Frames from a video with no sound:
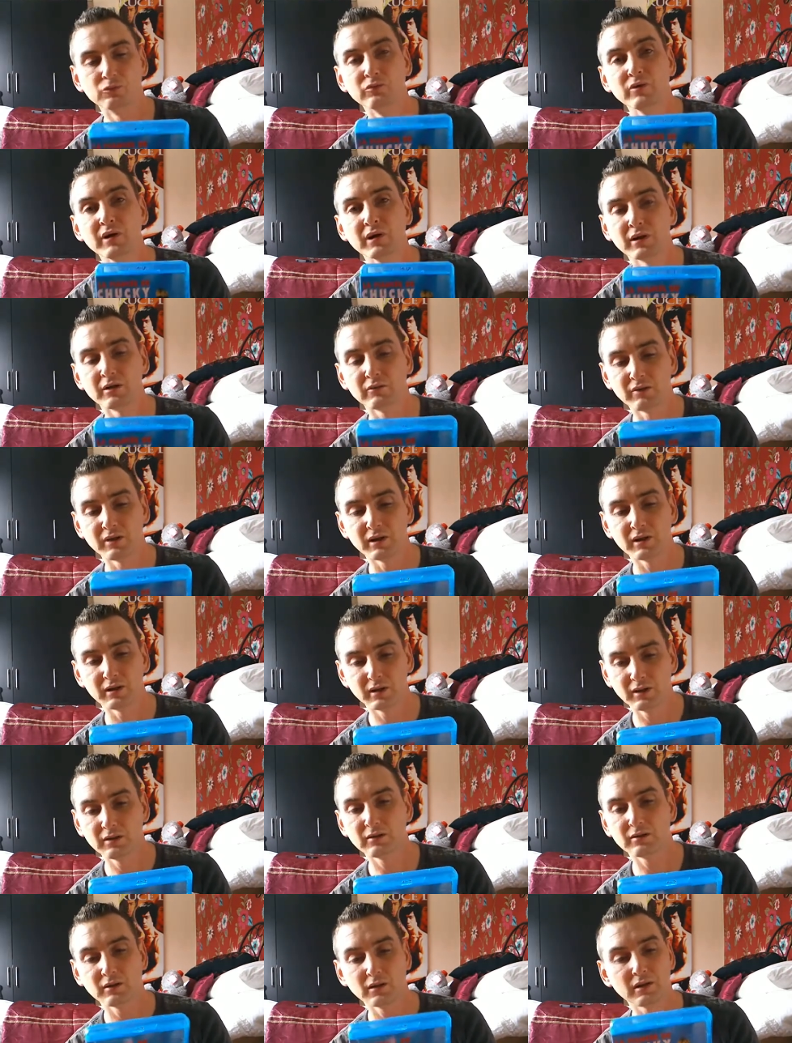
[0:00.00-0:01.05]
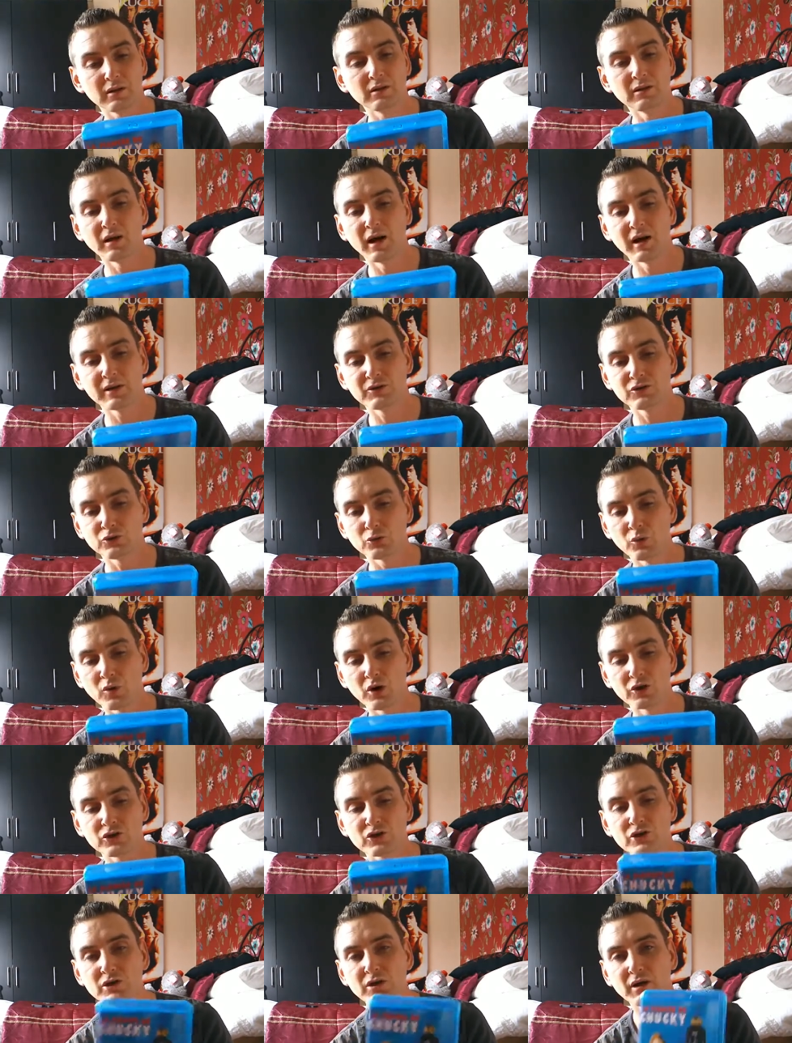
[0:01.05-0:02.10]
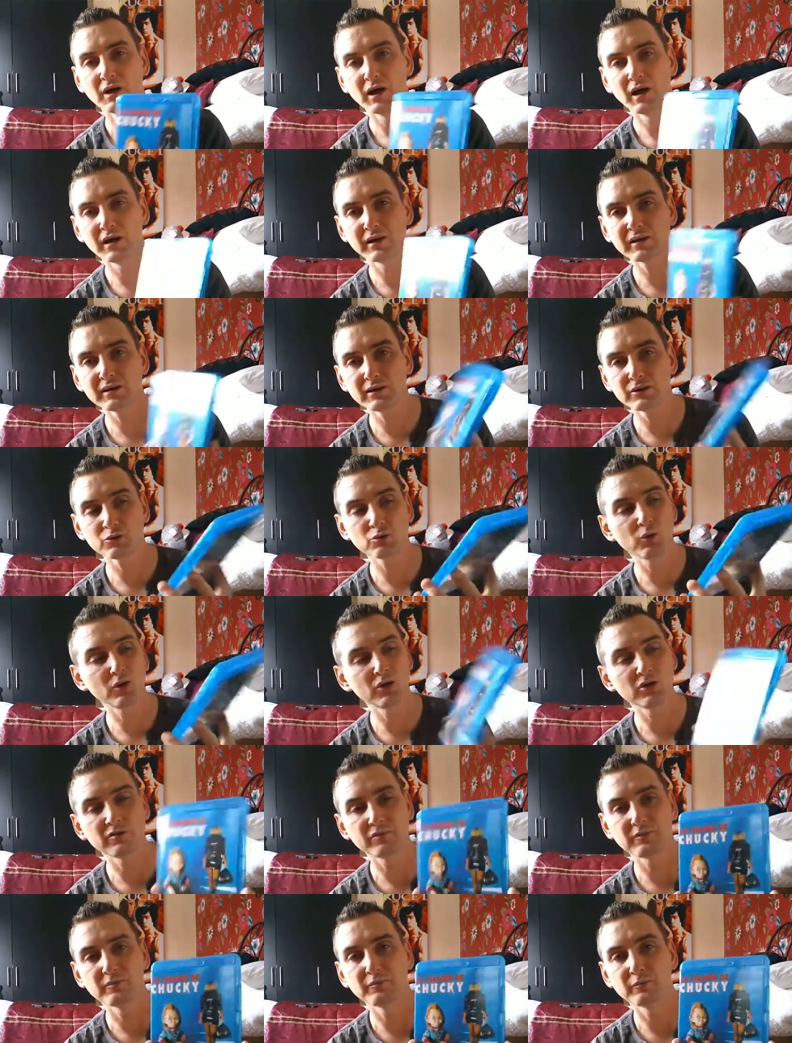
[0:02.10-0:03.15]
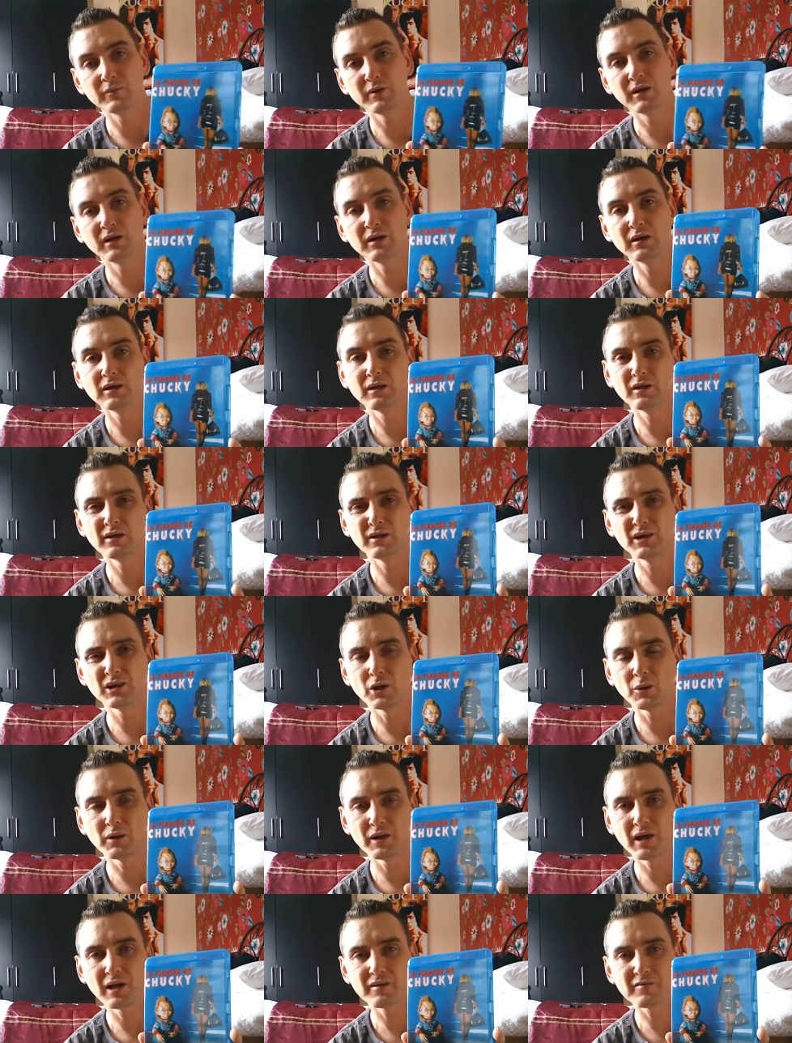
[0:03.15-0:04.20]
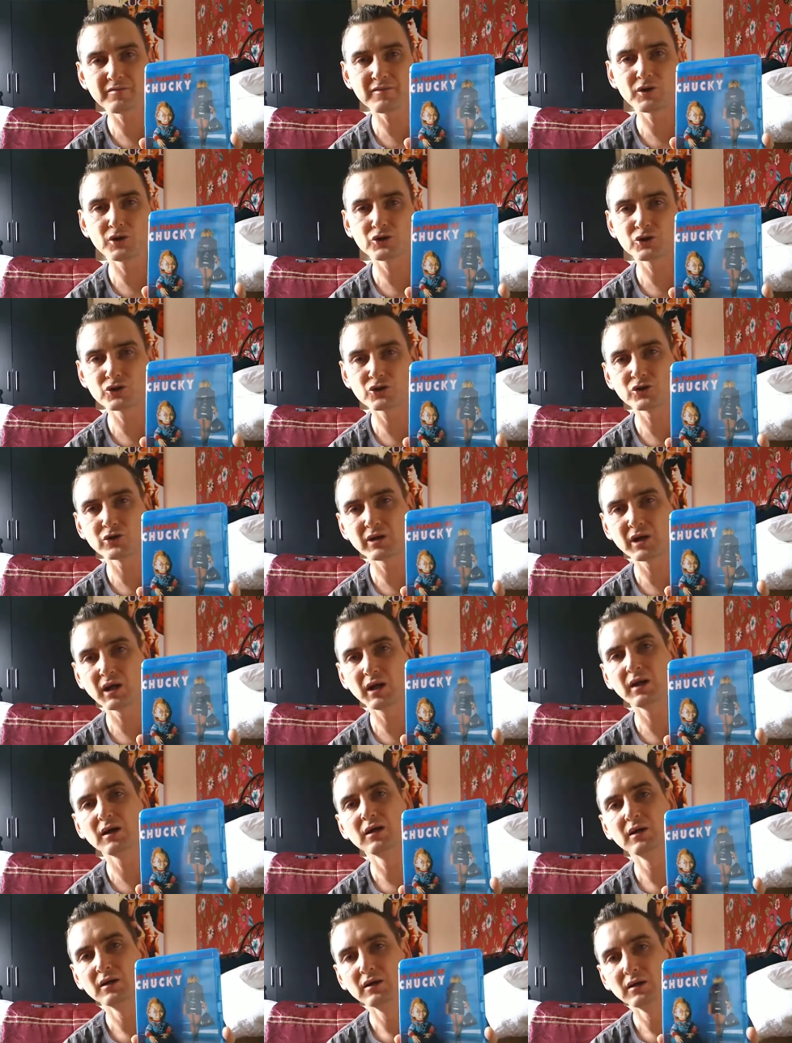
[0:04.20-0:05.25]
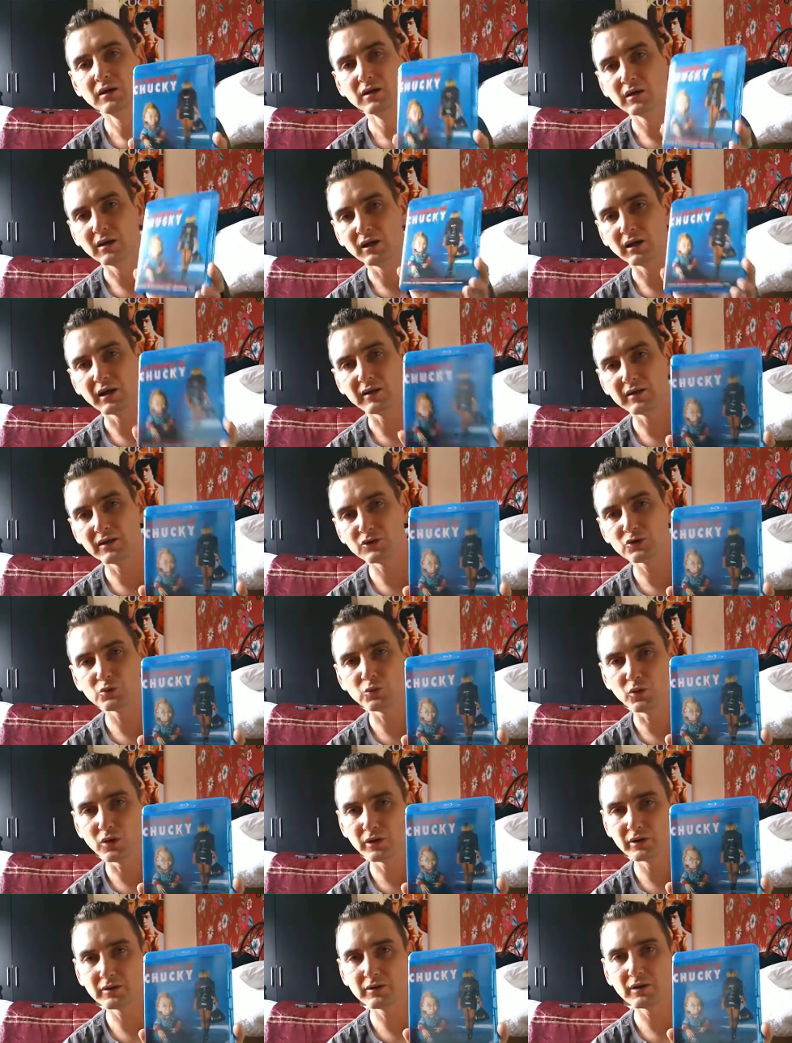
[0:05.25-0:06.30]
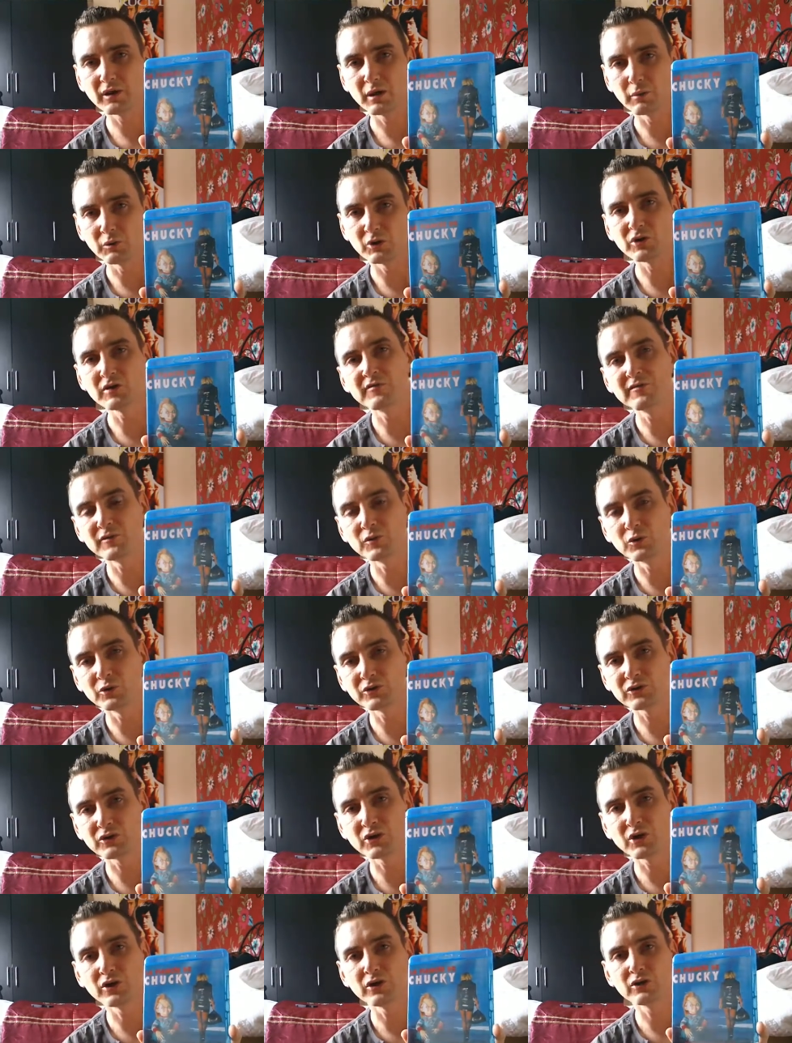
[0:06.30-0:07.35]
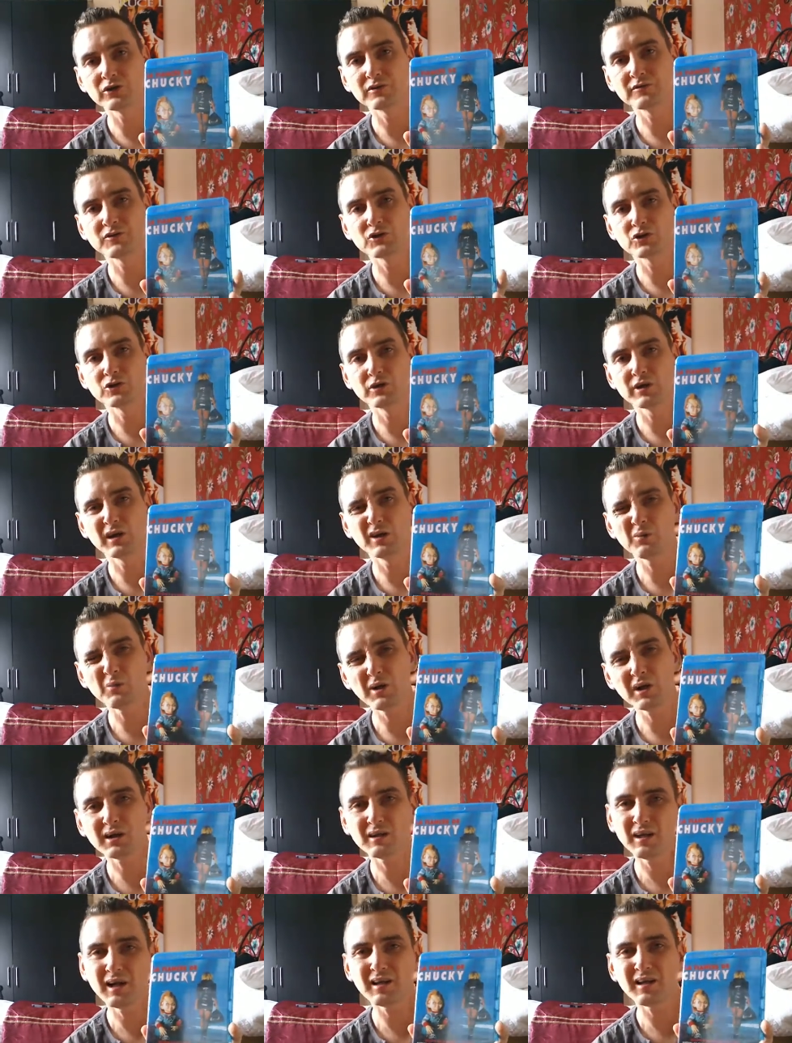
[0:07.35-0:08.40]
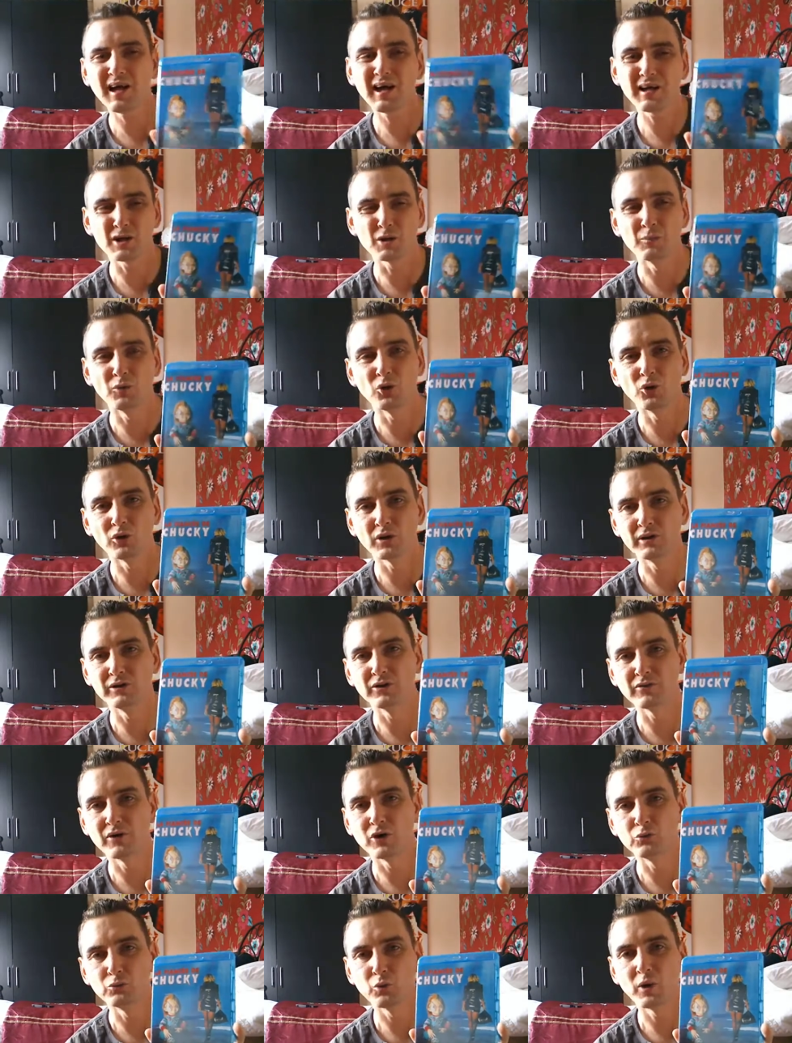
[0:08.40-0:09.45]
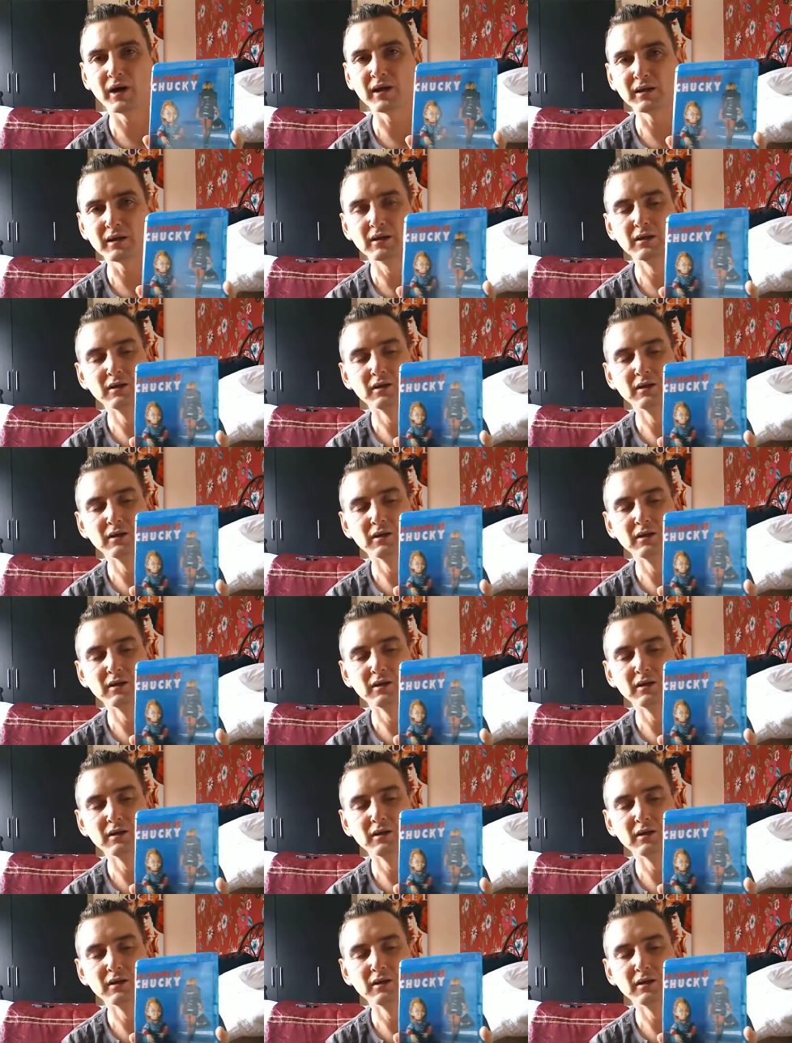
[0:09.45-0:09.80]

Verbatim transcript: really really uh, nice to watch. And it is one of me. you know I like the first Chucky. I like this one. I'm looking forward to Curse of Chucky. Well, I, like them all in their own way,